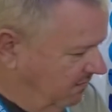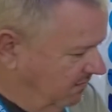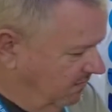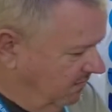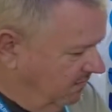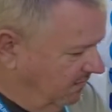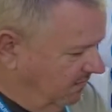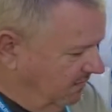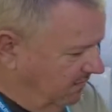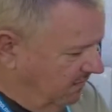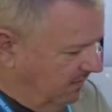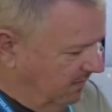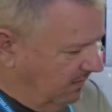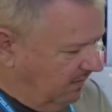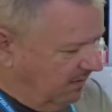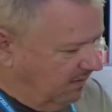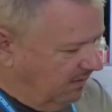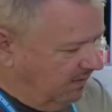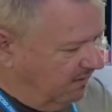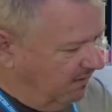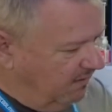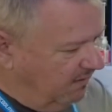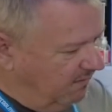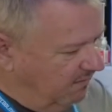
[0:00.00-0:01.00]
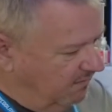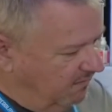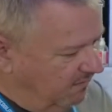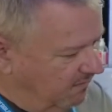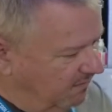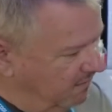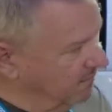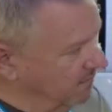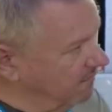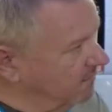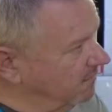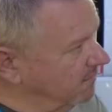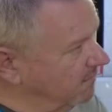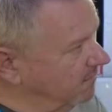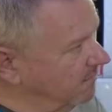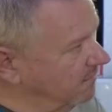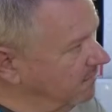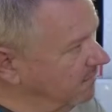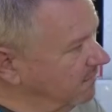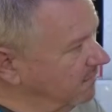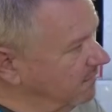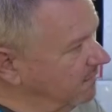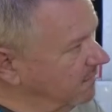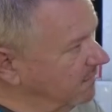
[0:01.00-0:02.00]

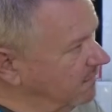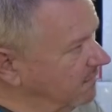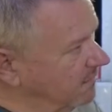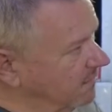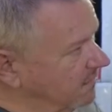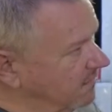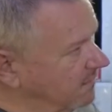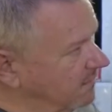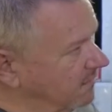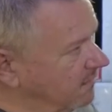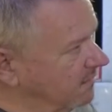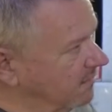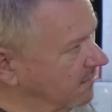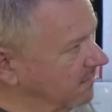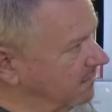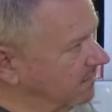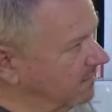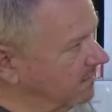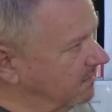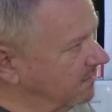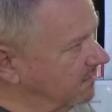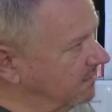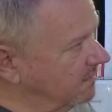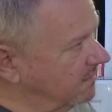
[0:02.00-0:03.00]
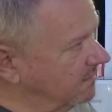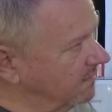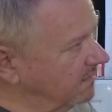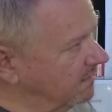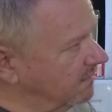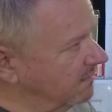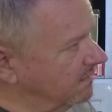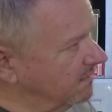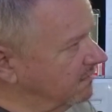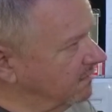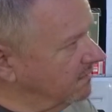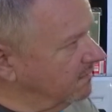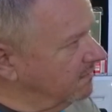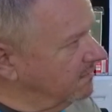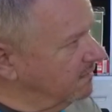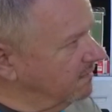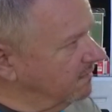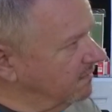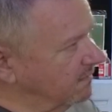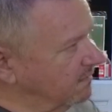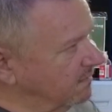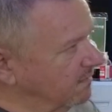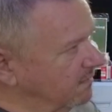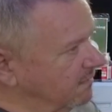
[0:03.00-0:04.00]

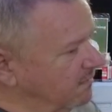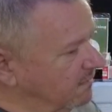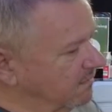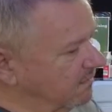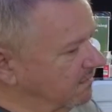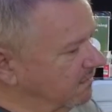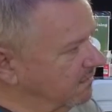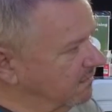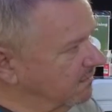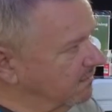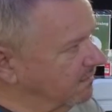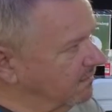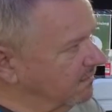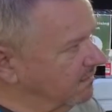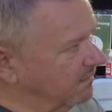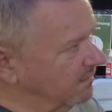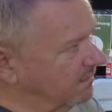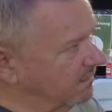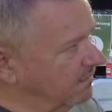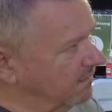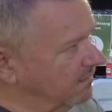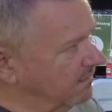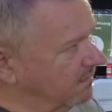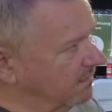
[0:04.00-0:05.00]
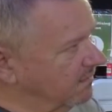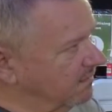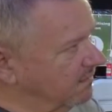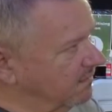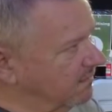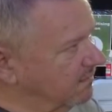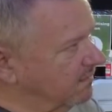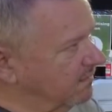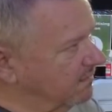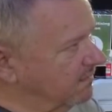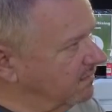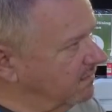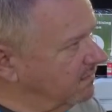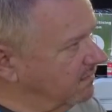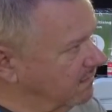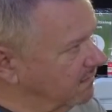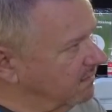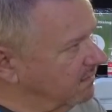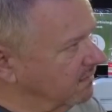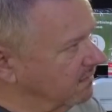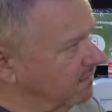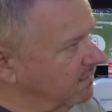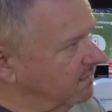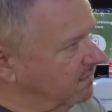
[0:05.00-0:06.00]

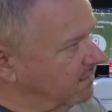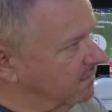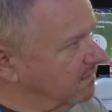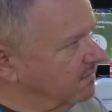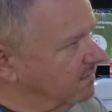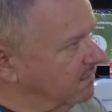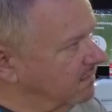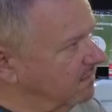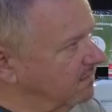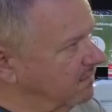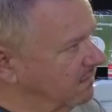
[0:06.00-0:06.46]
(silent)